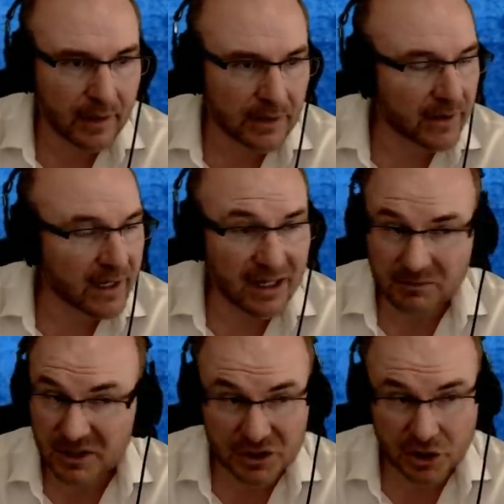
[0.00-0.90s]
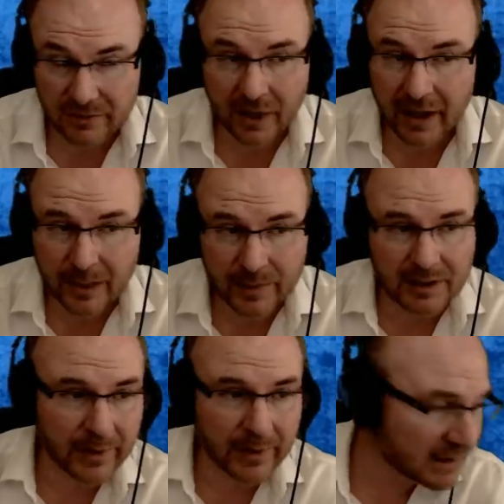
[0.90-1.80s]
Now, again, this could have all happened
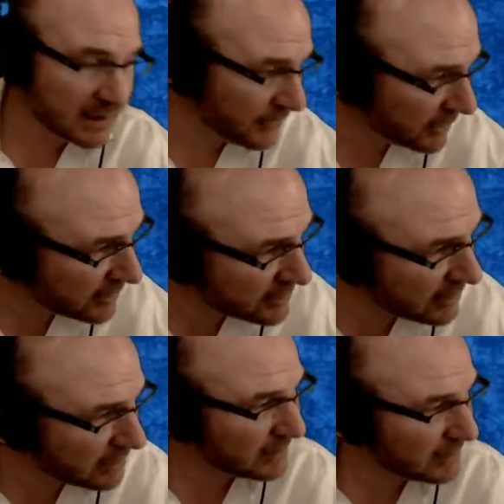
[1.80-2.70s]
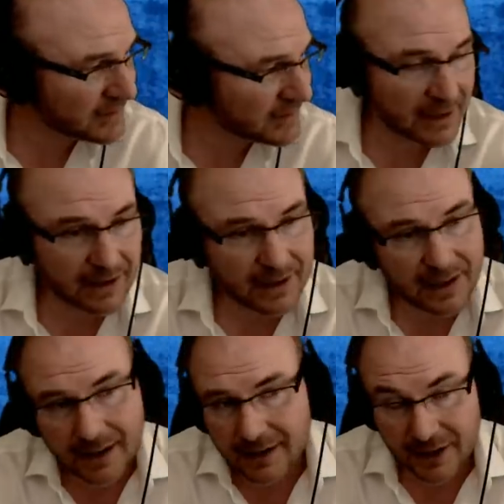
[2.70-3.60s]
in the past. If you're a Christian listening,
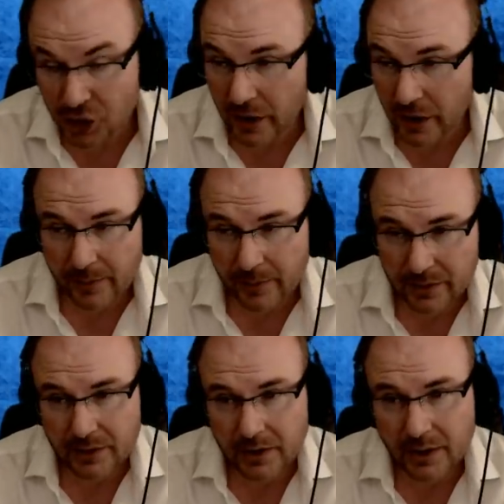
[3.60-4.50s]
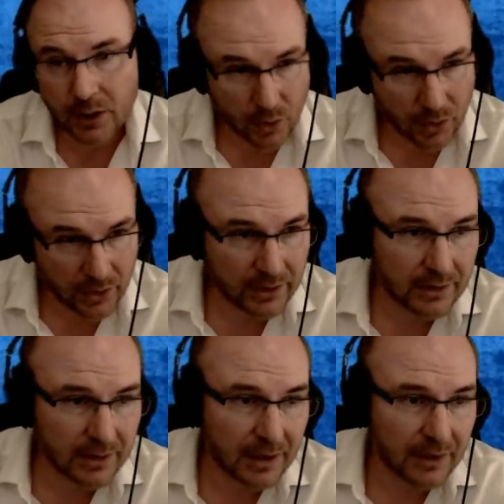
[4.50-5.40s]
it could have happened.
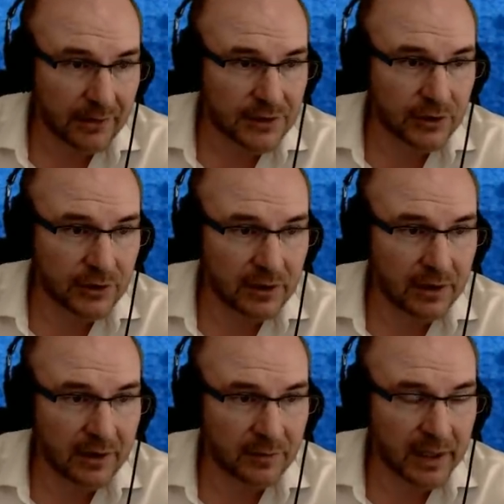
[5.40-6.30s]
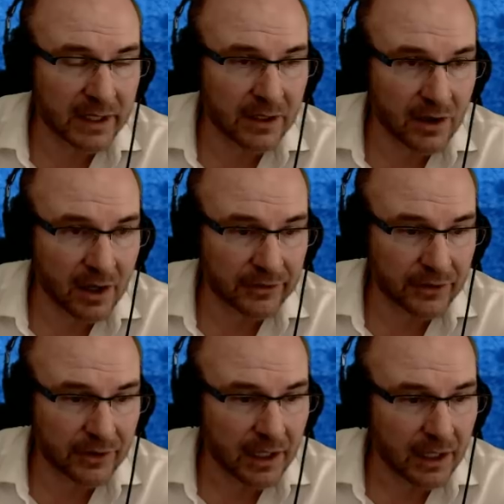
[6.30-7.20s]
Or this could have been an
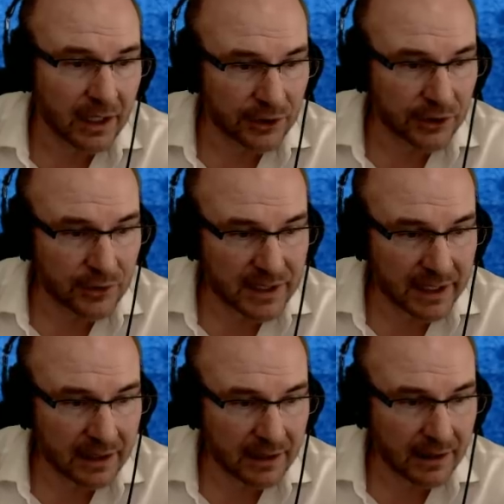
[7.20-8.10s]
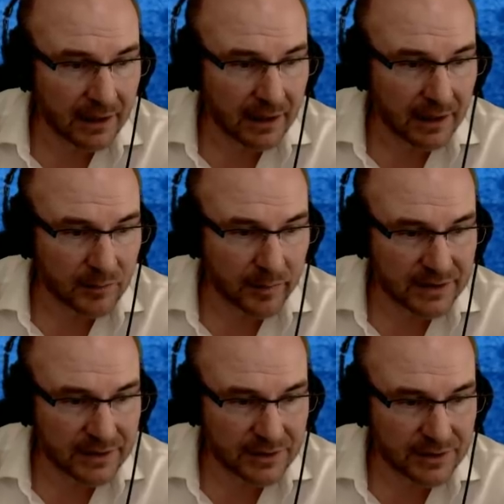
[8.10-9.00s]
author using
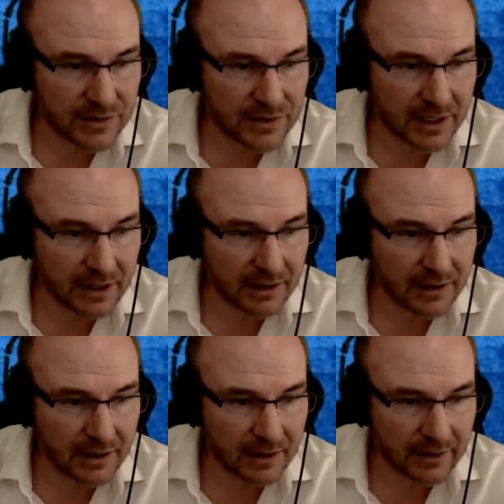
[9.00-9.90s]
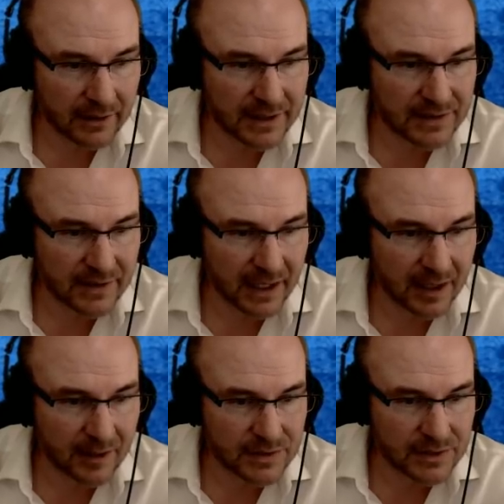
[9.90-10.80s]
mimesis, using uh, these
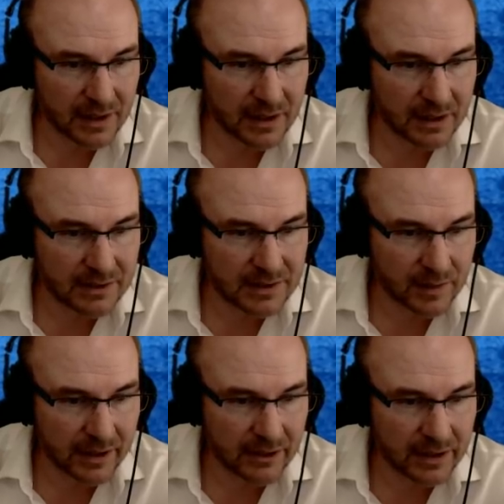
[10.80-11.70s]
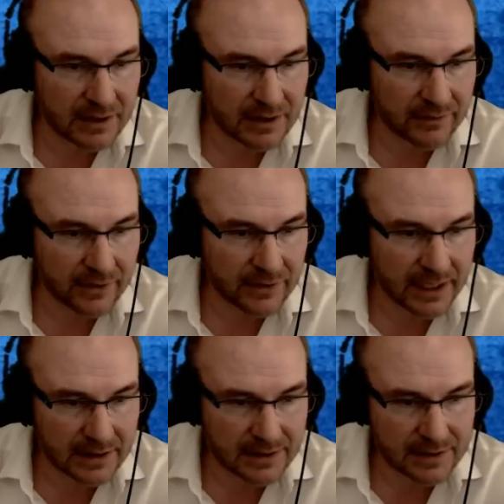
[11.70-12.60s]
themes and similarities of other
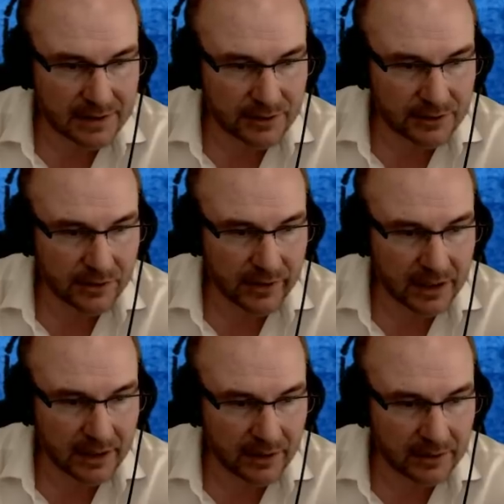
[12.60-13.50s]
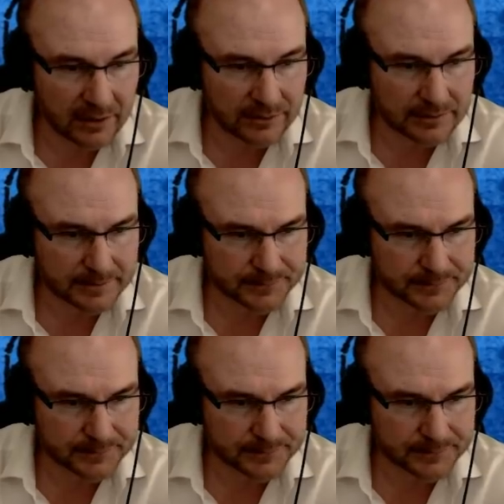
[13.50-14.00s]
texts to create a narrative.